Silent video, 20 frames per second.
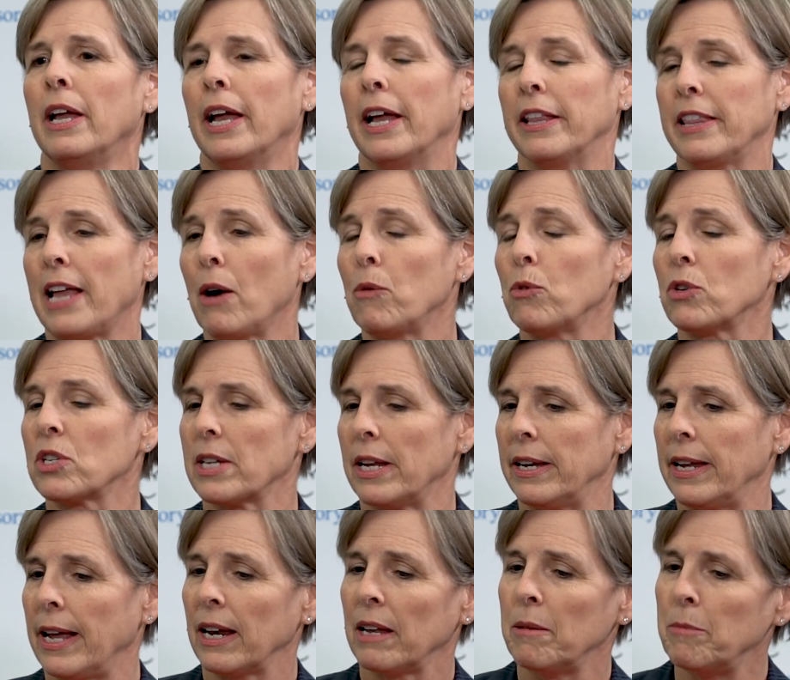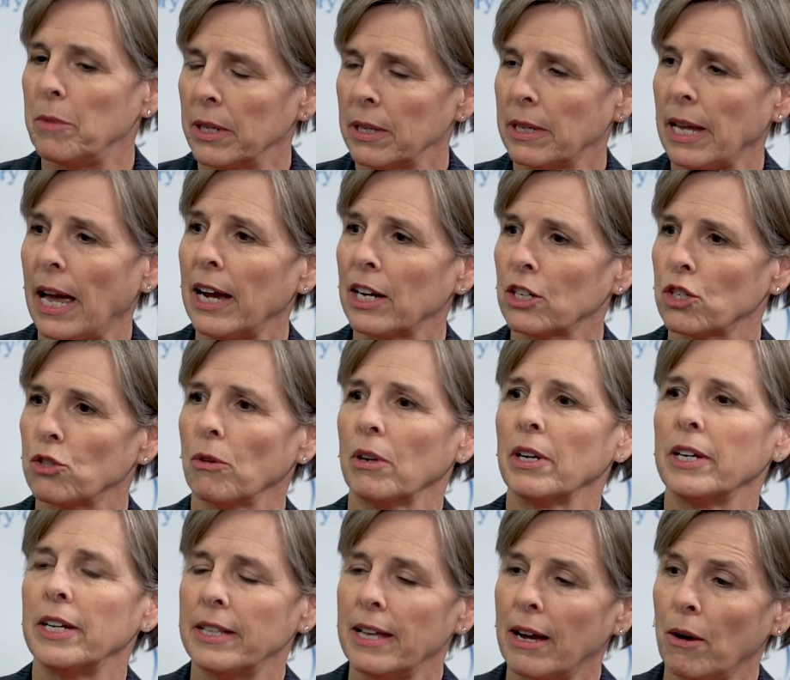And that was an element
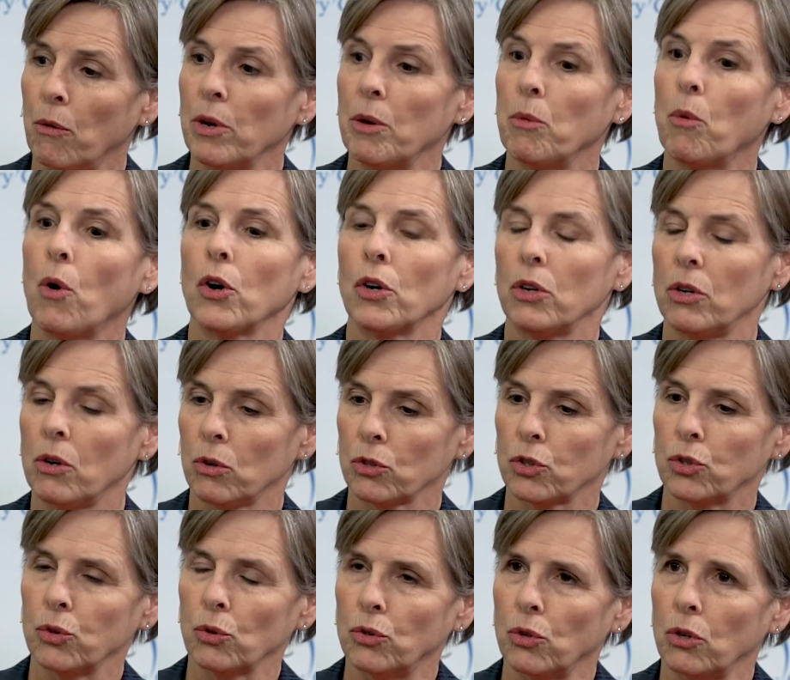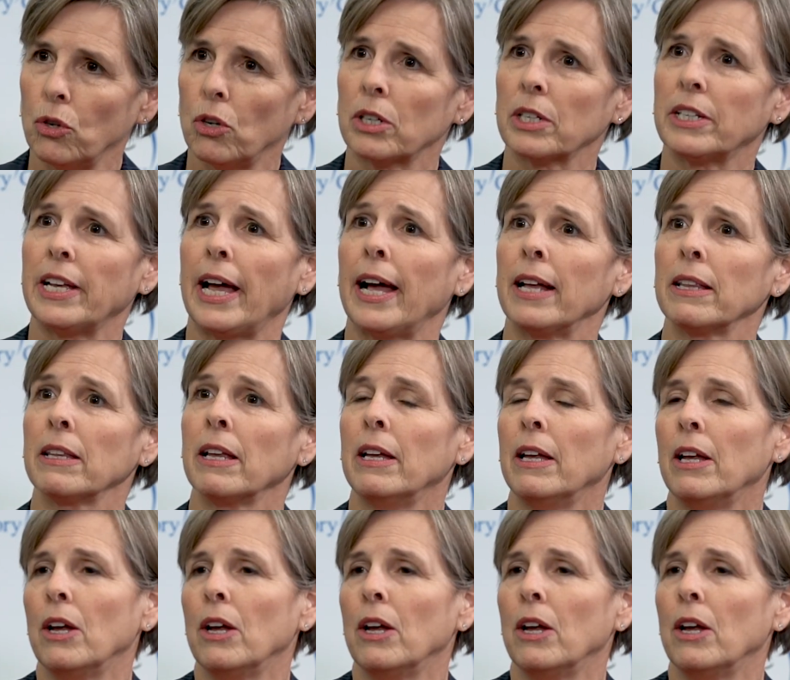actually that we wanted also to look at.